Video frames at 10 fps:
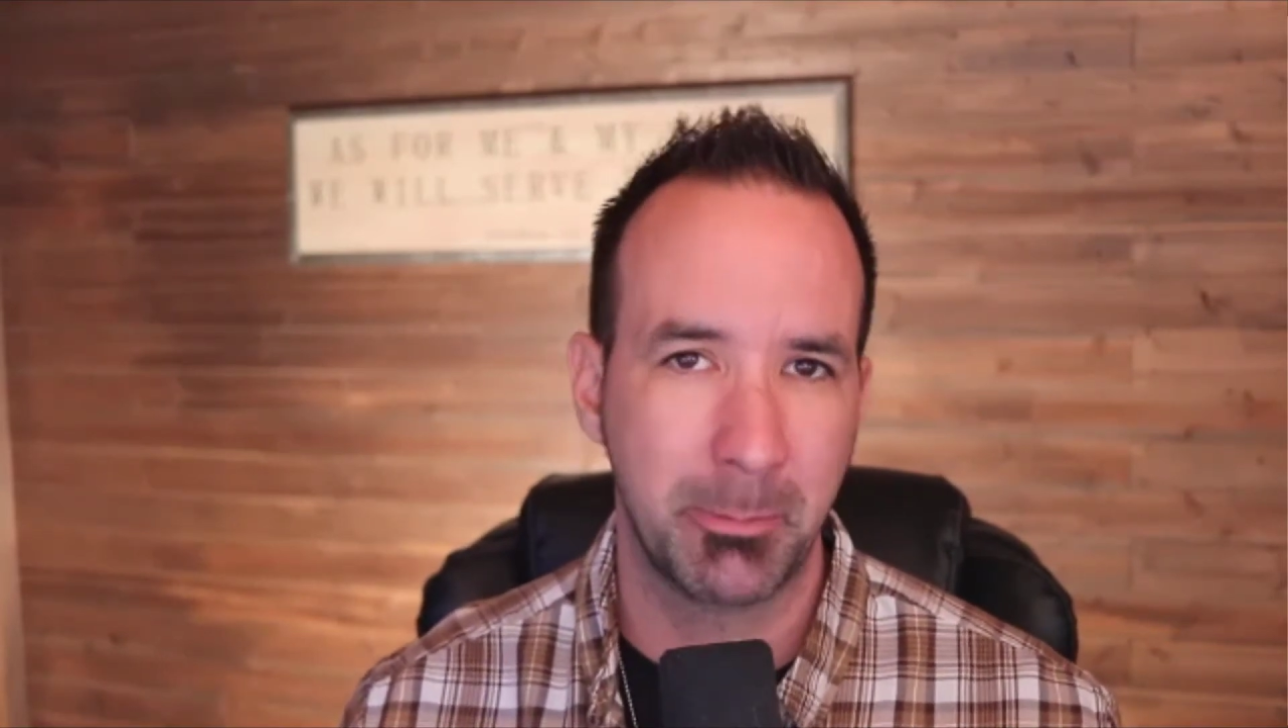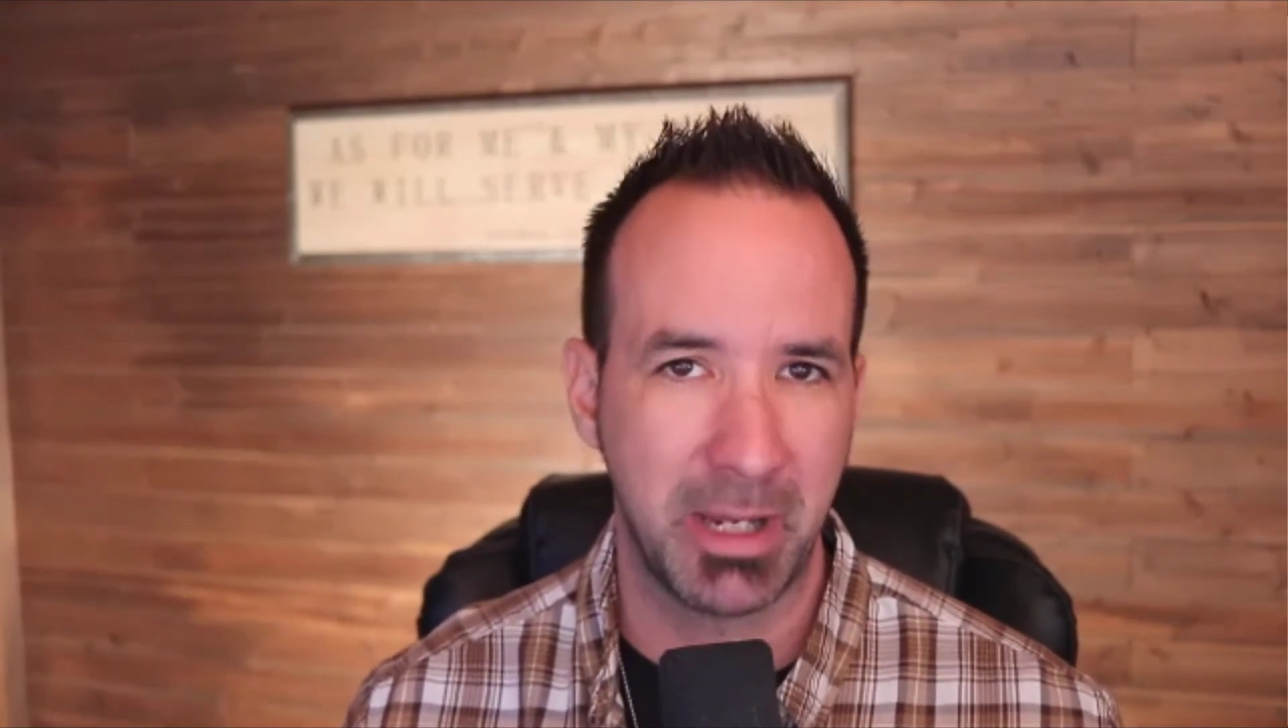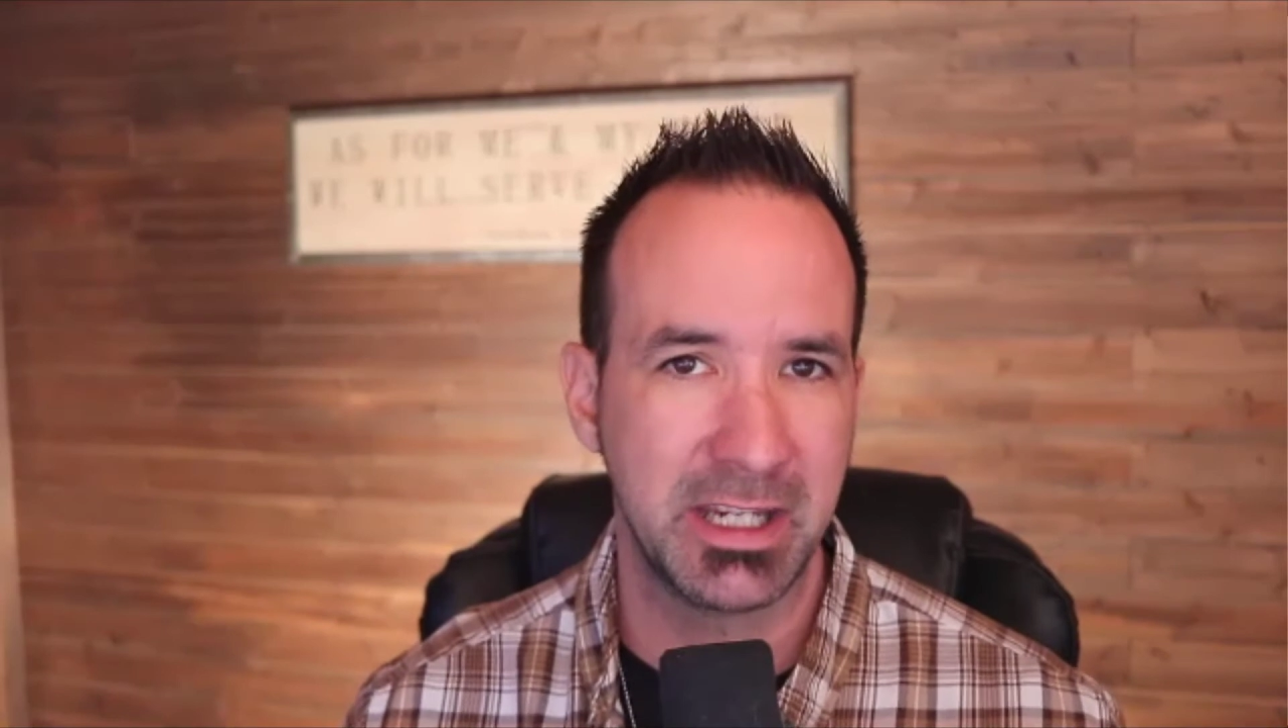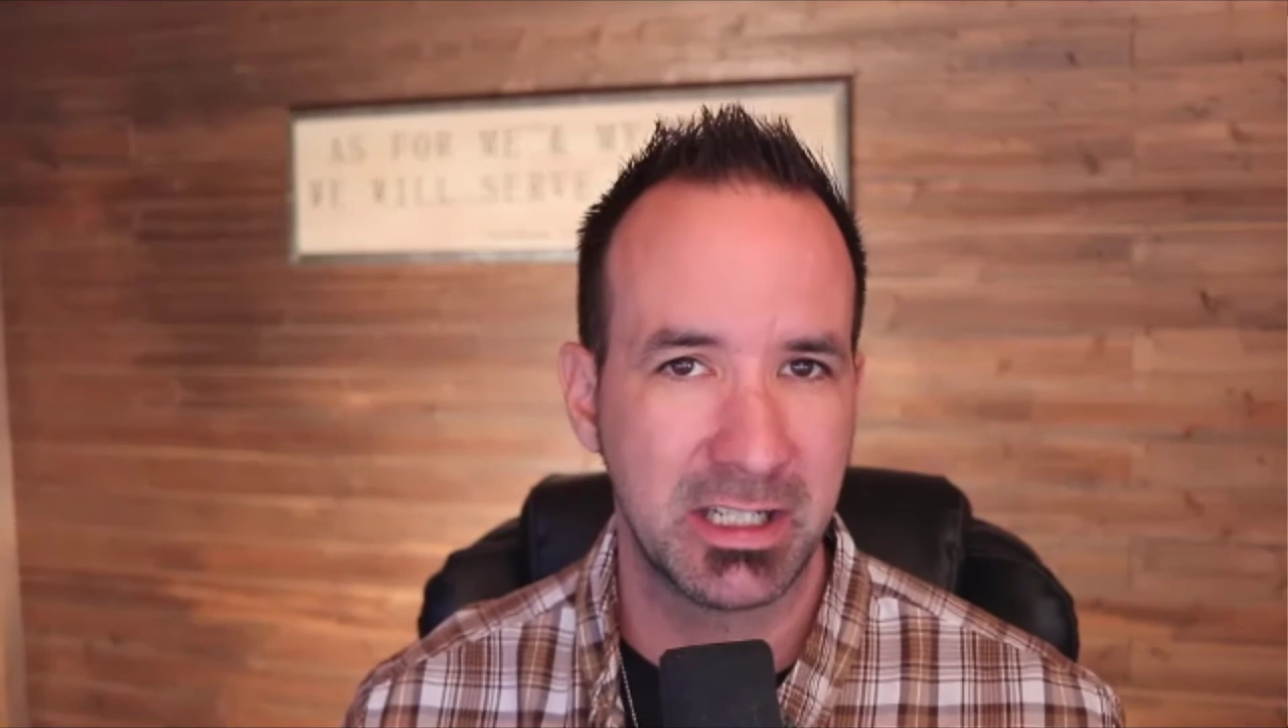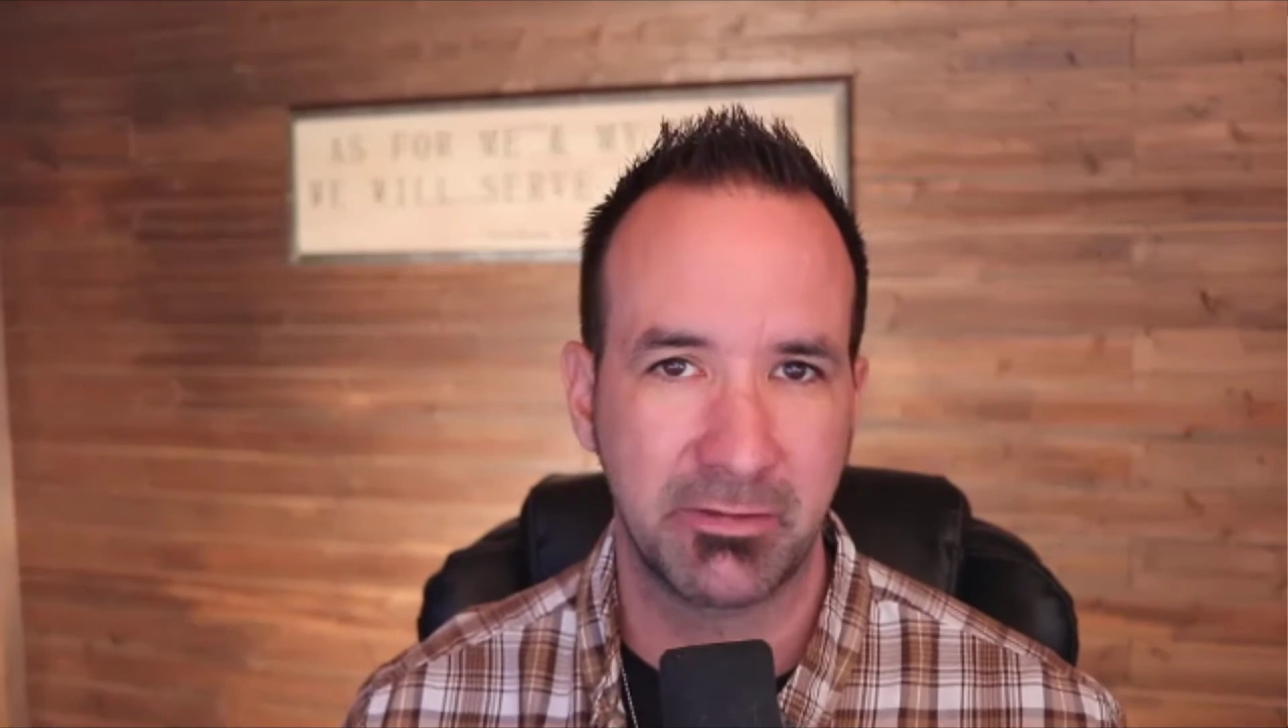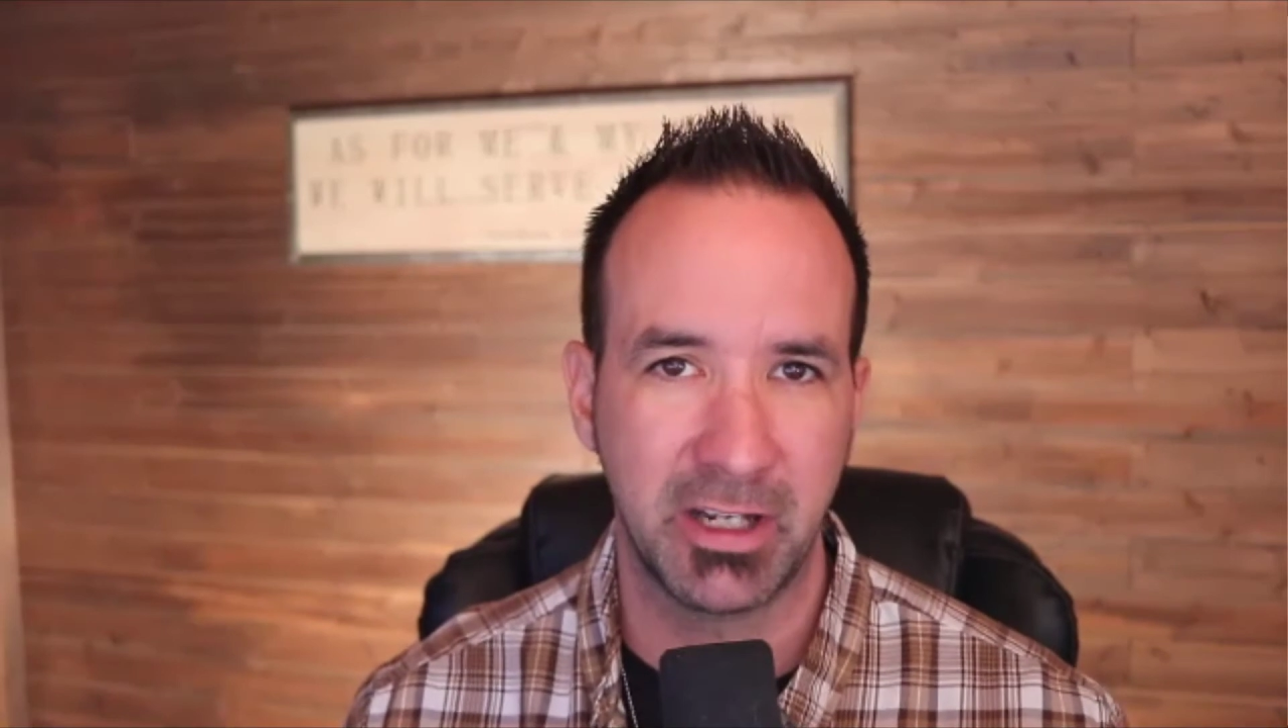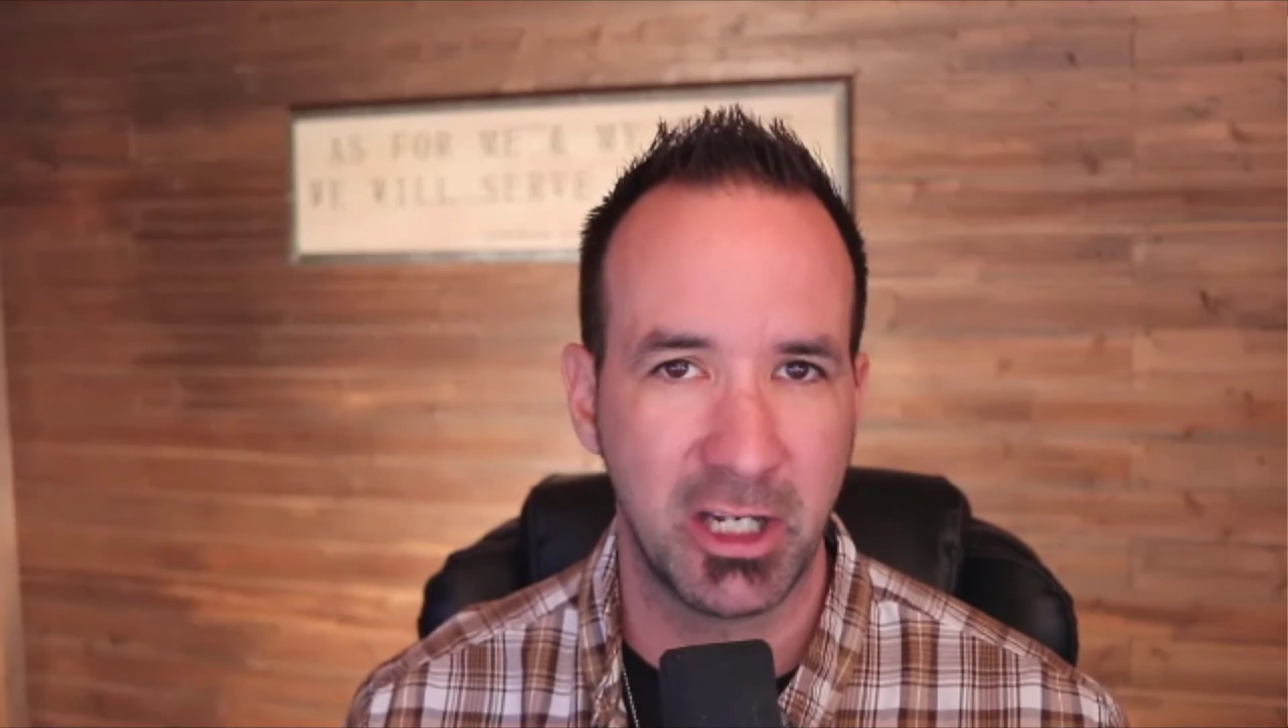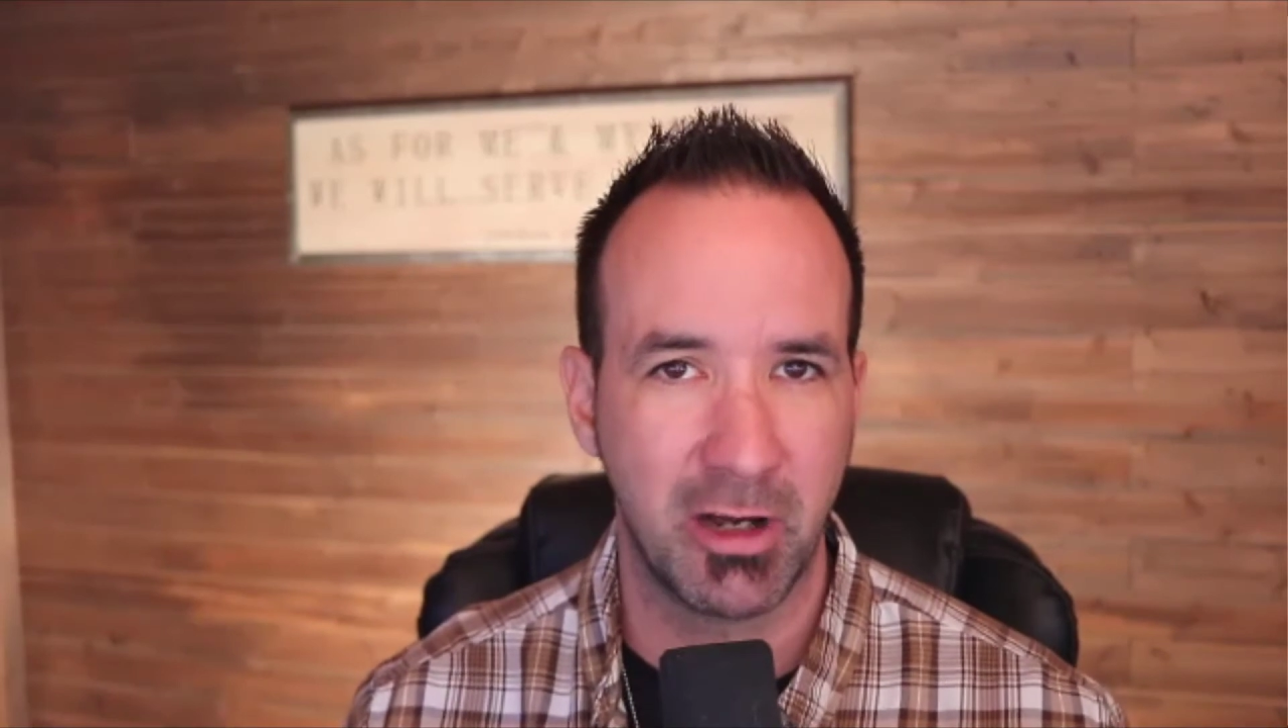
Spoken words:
basic video.